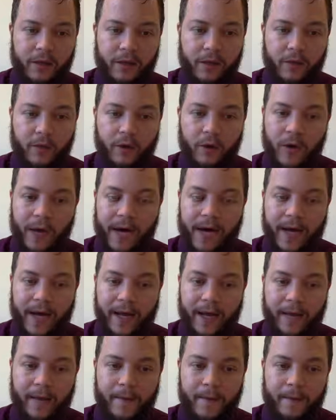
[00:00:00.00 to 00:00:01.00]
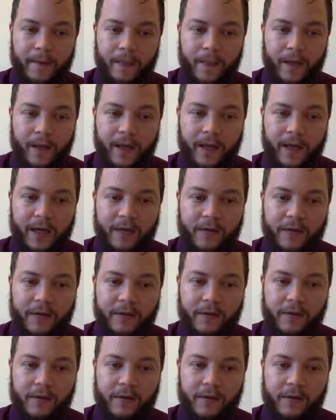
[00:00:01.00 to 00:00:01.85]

0i, anything